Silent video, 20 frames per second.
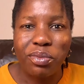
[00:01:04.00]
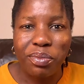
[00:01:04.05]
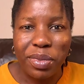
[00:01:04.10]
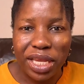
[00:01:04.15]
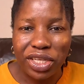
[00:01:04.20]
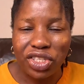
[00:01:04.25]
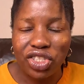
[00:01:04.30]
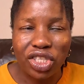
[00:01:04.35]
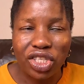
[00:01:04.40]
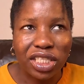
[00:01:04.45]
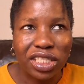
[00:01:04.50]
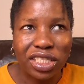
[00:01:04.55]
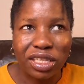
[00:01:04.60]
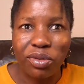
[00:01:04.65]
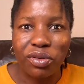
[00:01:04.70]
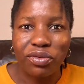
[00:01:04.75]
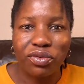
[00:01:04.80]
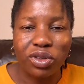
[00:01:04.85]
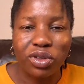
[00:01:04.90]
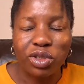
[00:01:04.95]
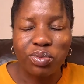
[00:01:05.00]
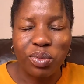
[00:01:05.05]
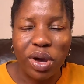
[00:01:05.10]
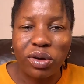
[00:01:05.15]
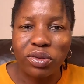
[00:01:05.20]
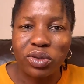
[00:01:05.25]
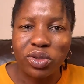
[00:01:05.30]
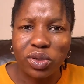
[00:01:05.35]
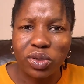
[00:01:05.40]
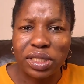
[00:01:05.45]
mention some of those
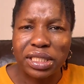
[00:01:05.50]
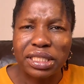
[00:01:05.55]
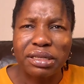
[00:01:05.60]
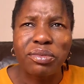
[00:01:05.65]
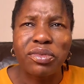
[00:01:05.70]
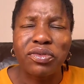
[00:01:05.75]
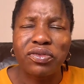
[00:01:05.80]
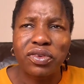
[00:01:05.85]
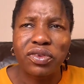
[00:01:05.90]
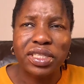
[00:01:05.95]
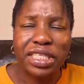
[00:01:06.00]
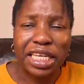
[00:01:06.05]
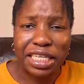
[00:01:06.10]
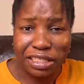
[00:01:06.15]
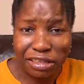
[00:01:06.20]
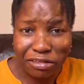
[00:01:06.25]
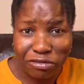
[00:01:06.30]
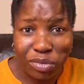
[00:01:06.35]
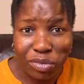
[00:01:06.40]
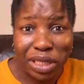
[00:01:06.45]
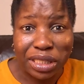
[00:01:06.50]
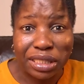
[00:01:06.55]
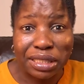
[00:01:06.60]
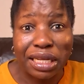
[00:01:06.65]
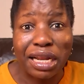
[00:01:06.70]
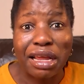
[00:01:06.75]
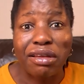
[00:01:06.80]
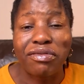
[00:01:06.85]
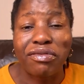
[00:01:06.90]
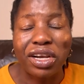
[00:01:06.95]
milestones, some of those achievements
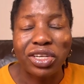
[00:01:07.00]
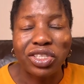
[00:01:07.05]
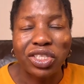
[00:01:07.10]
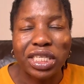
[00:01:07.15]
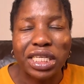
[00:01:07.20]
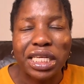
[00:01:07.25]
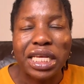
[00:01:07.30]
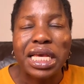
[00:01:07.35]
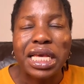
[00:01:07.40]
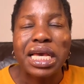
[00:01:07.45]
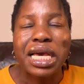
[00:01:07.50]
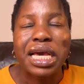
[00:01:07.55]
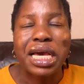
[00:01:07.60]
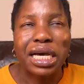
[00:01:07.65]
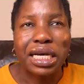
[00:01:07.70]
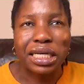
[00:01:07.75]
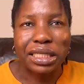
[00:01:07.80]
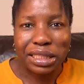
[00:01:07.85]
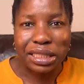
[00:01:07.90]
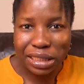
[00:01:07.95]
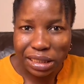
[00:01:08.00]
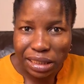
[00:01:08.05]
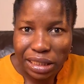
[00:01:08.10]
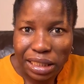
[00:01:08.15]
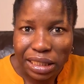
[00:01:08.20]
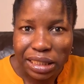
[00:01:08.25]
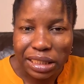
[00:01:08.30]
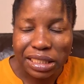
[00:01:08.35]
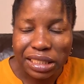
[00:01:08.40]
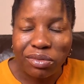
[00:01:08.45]
that I have actually
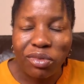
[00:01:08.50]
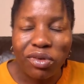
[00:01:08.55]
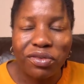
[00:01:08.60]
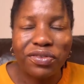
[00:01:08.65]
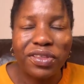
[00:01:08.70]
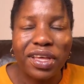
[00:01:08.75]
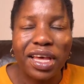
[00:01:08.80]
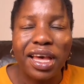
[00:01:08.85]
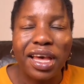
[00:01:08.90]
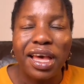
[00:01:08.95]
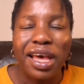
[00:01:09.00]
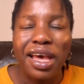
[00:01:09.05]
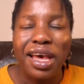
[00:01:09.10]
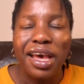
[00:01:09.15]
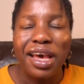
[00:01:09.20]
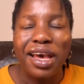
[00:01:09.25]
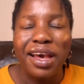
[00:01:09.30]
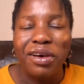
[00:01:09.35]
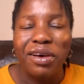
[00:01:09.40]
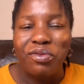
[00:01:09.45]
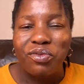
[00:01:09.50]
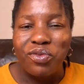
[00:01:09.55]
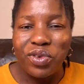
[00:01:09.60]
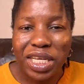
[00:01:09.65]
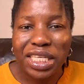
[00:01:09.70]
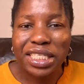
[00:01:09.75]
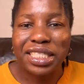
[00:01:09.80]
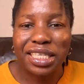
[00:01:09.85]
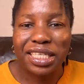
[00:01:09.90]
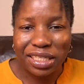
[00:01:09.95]
seen, some of the
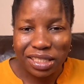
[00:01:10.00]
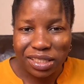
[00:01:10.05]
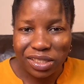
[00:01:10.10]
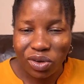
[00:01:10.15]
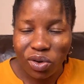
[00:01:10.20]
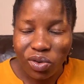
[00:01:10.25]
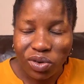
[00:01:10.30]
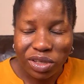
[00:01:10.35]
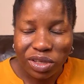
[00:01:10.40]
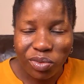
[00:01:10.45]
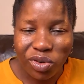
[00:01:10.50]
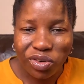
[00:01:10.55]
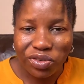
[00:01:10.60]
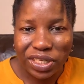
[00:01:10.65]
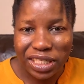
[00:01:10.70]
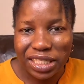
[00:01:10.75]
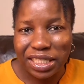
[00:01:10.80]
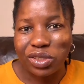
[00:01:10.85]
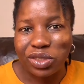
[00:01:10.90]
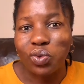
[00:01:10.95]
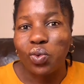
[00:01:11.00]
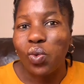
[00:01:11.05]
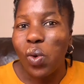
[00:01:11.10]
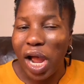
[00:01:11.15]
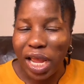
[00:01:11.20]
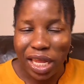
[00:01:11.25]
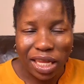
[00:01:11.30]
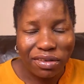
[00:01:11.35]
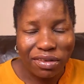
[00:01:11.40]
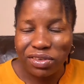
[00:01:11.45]
reasons, all the more reasons
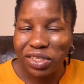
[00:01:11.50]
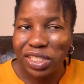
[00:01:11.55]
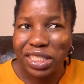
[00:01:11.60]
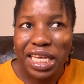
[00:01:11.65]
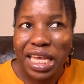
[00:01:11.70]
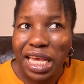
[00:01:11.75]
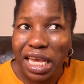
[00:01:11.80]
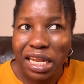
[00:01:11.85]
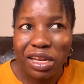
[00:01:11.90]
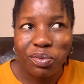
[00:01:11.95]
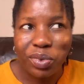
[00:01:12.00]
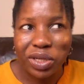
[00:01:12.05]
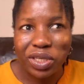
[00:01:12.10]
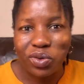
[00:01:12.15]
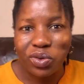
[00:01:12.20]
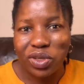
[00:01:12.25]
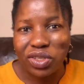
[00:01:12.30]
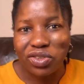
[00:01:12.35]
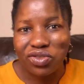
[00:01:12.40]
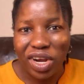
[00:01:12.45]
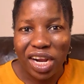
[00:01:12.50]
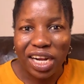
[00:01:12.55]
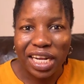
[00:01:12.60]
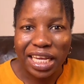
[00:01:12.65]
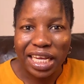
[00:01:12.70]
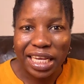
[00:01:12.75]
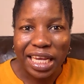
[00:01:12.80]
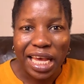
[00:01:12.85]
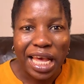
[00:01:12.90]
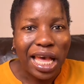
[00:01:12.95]
why, if you see anybody who is struggling